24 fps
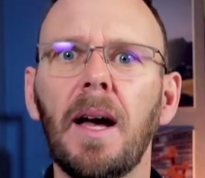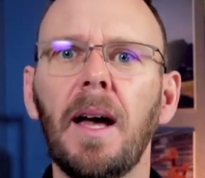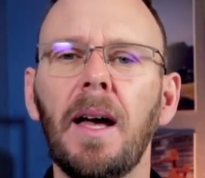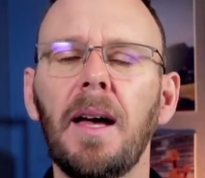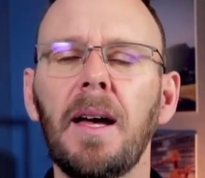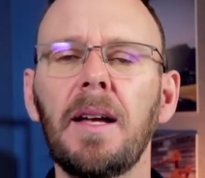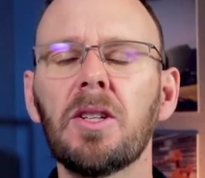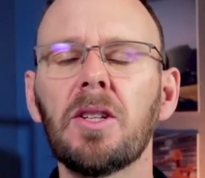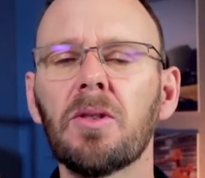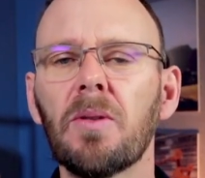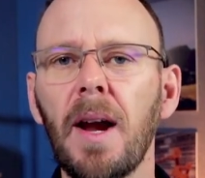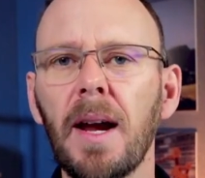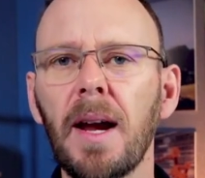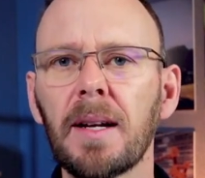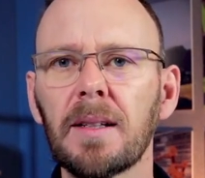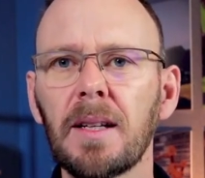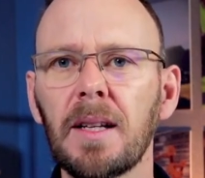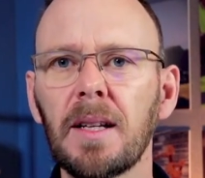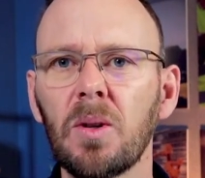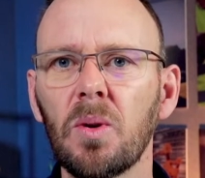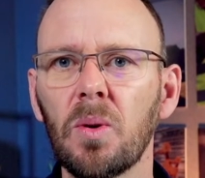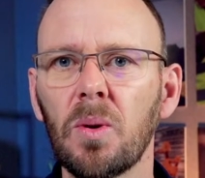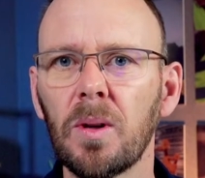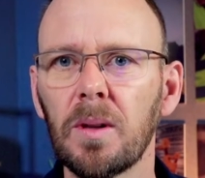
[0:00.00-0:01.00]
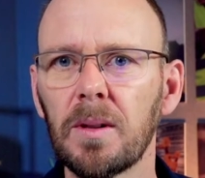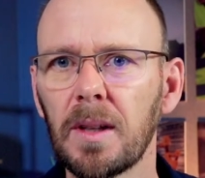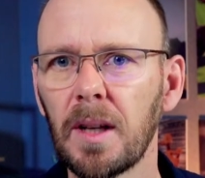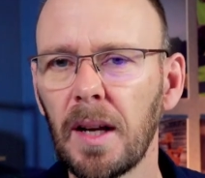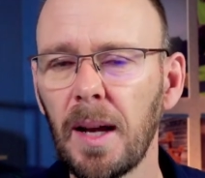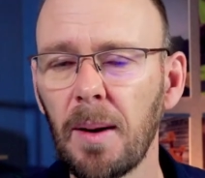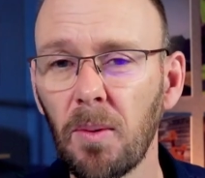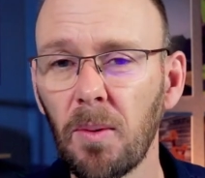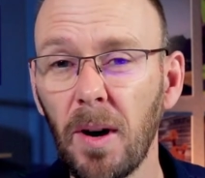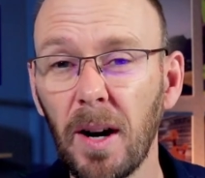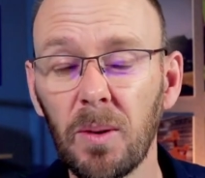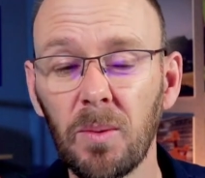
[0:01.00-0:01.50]
interacting or
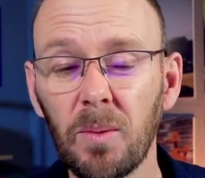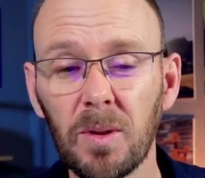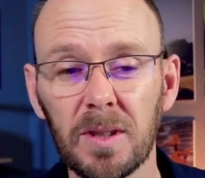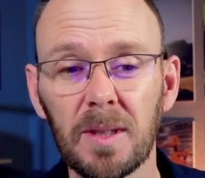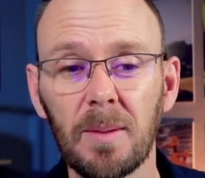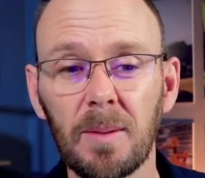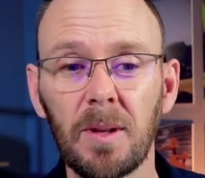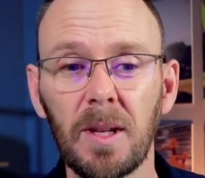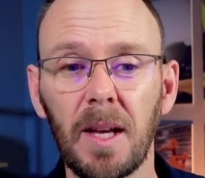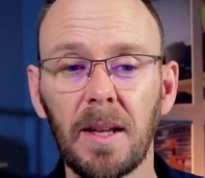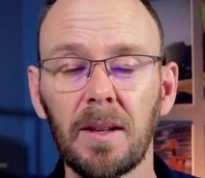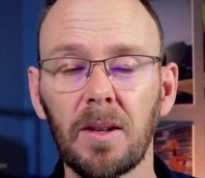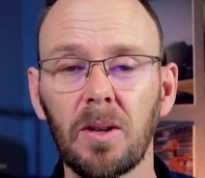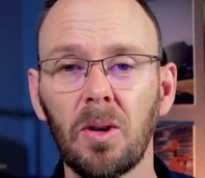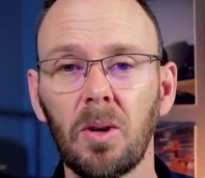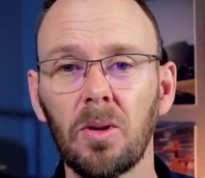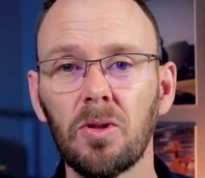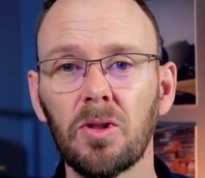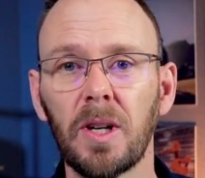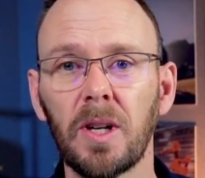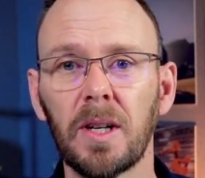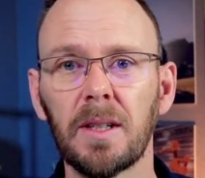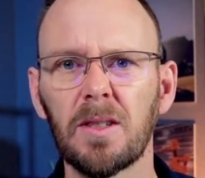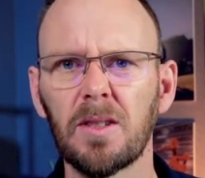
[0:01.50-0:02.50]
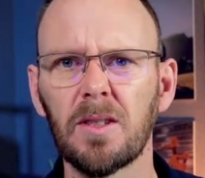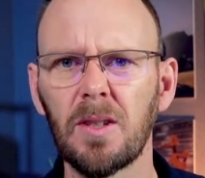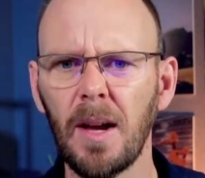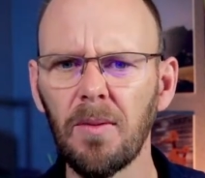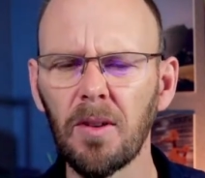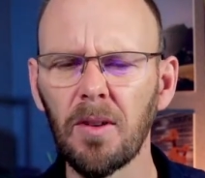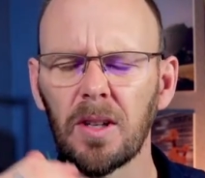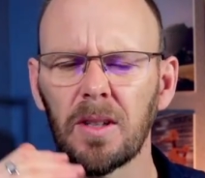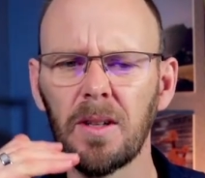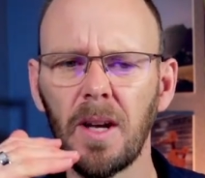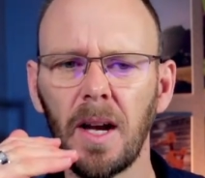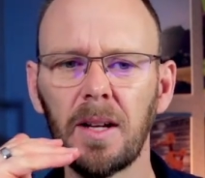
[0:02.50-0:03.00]
collaborating with some of the other contractors. So
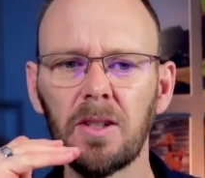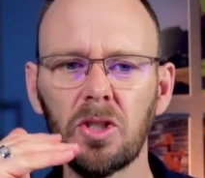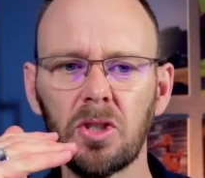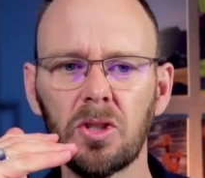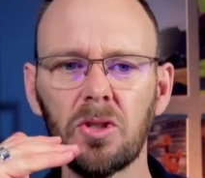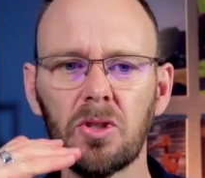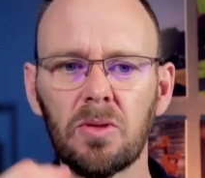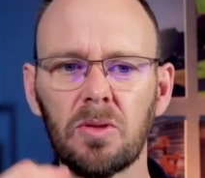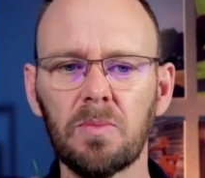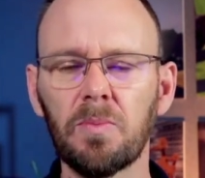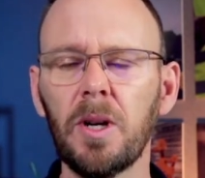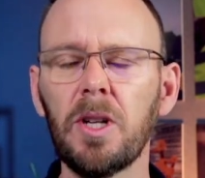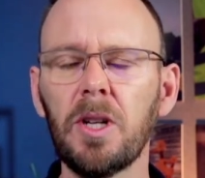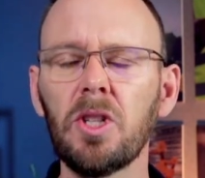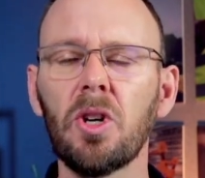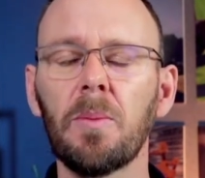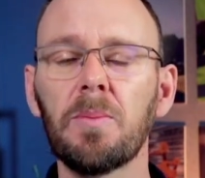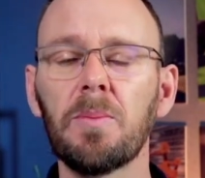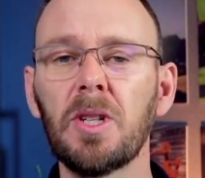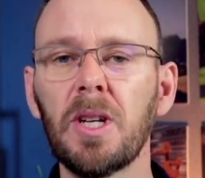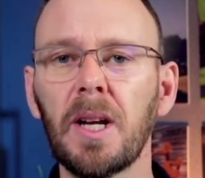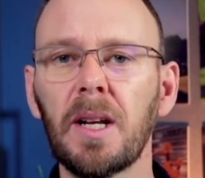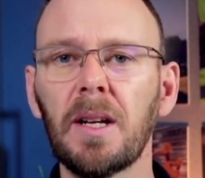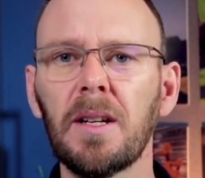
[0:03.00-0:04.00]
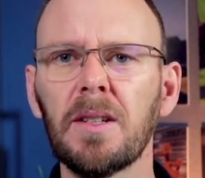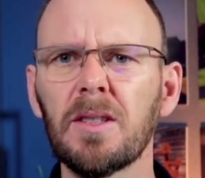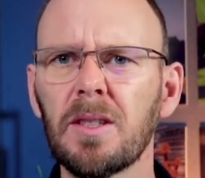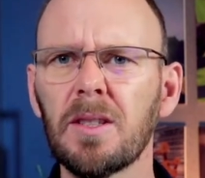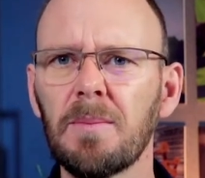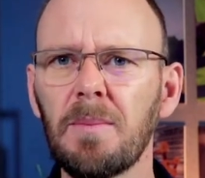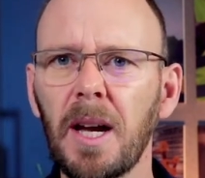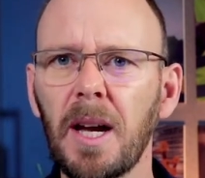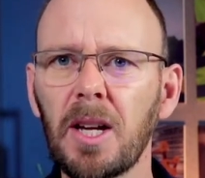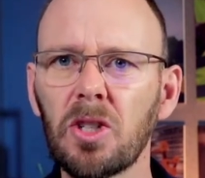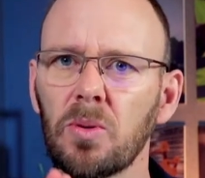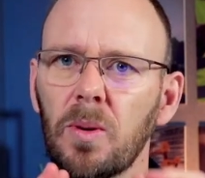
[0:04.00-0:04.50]
have a pre-job checklist to
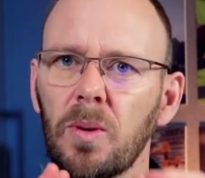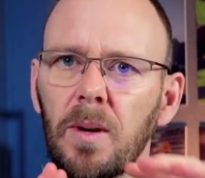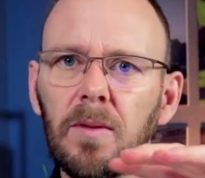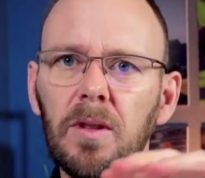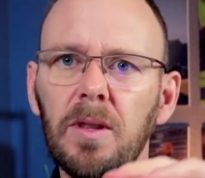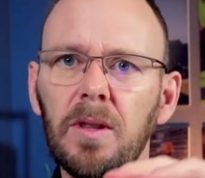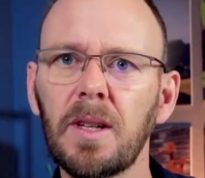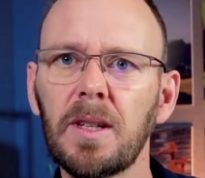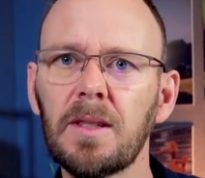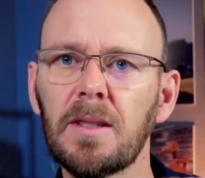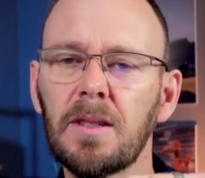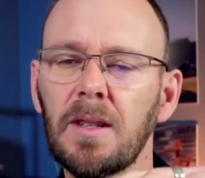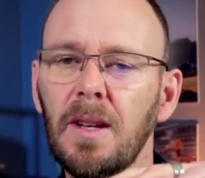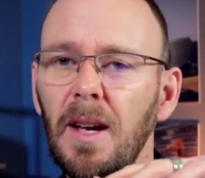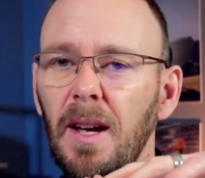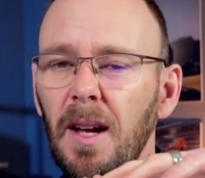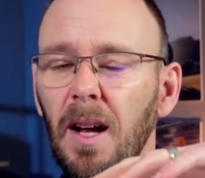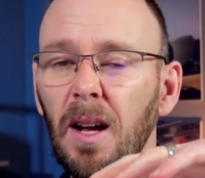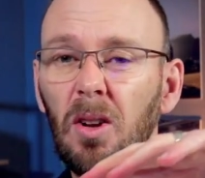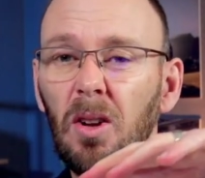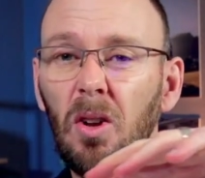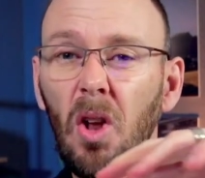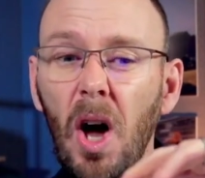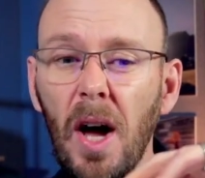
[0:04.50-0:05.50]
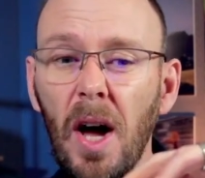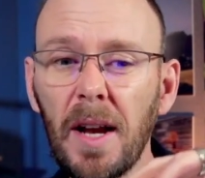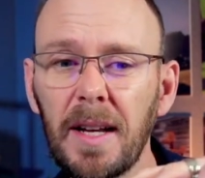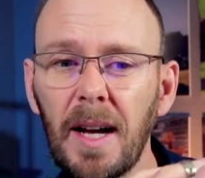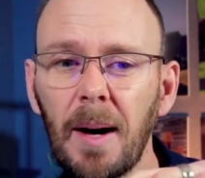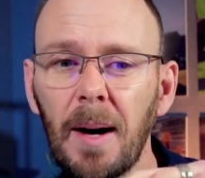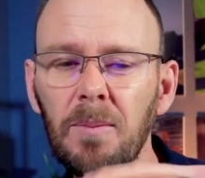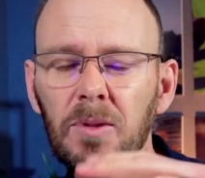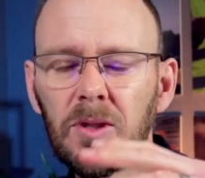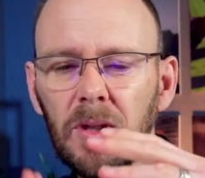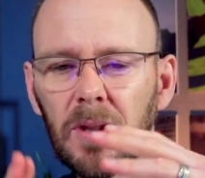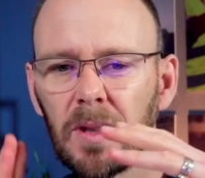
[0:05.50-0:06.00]
make sure everything's lined
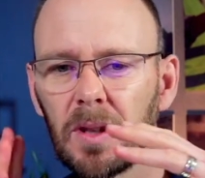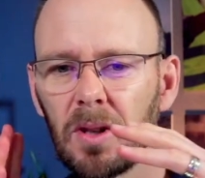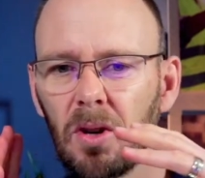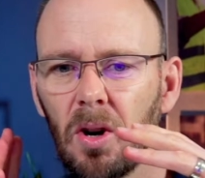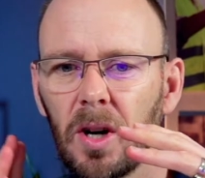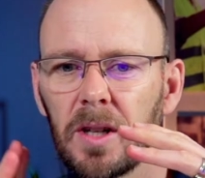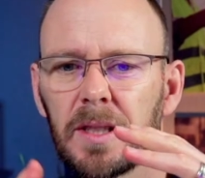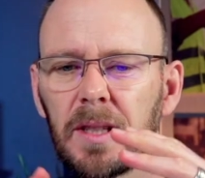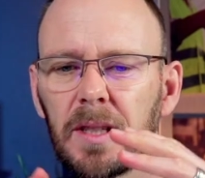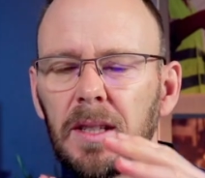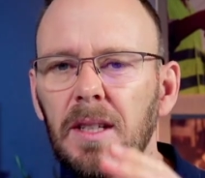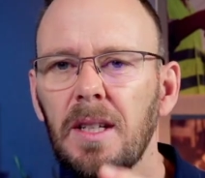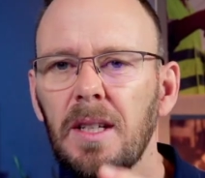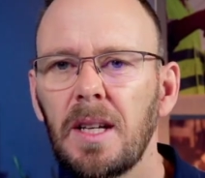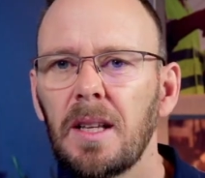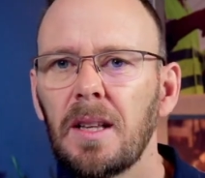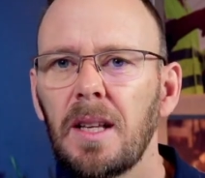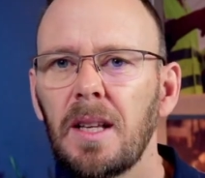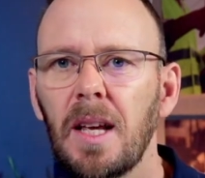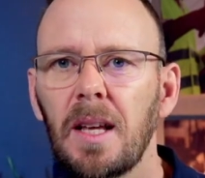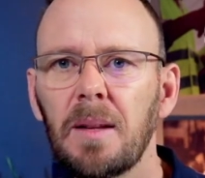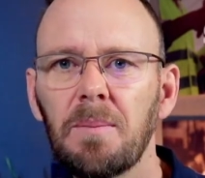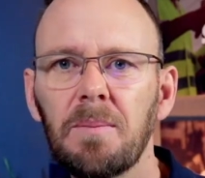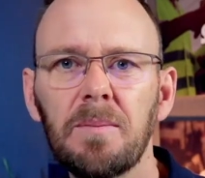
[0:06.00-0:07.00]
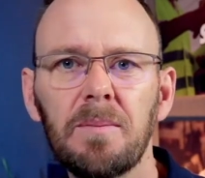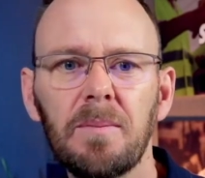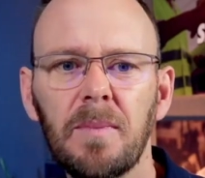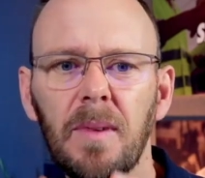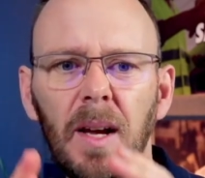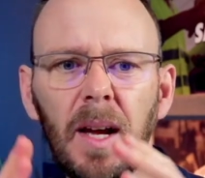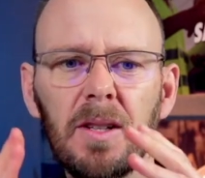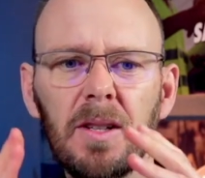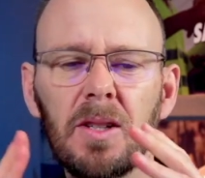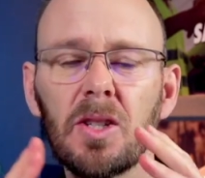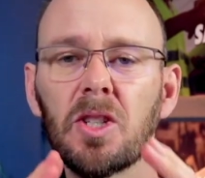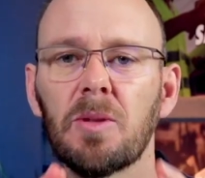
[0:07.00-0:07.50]
up so the guys can get there
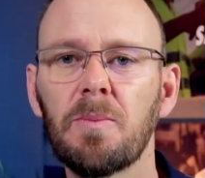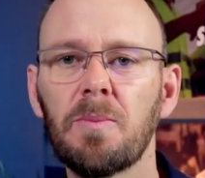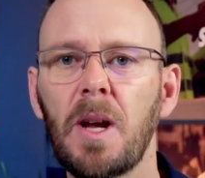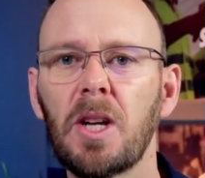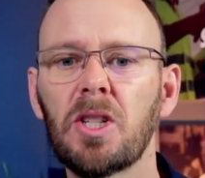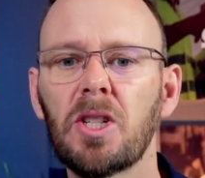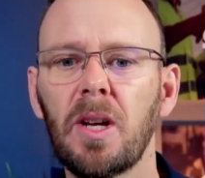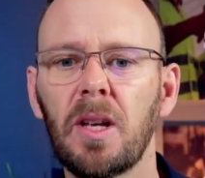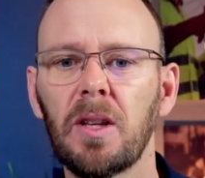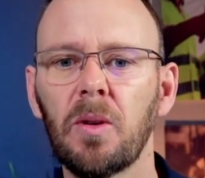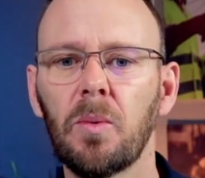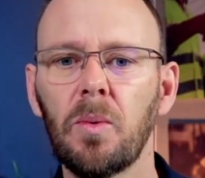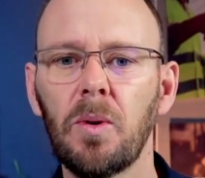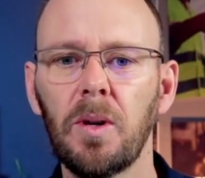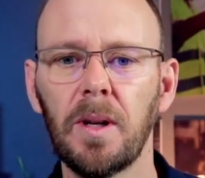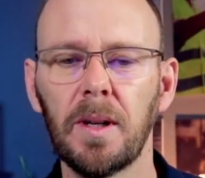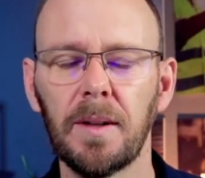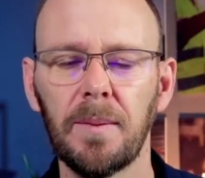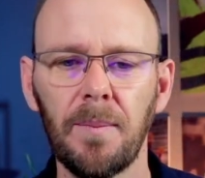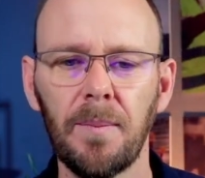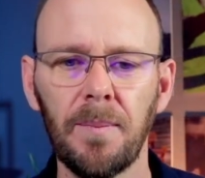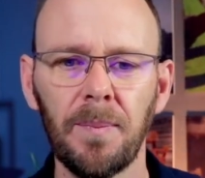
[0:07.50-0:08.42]
and just smash out the work.